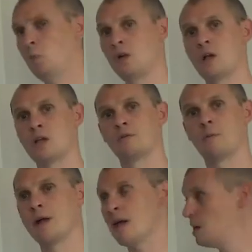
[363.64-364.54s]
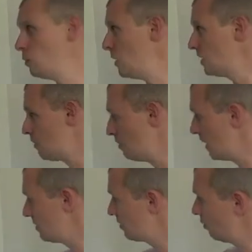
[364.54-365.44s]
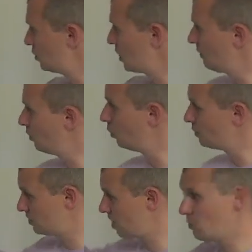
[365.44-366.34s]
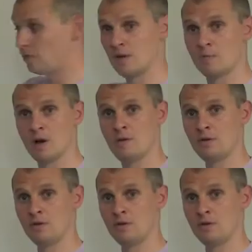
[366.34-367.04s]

normally lasts for about eight weeks, based on whichever or some of the above.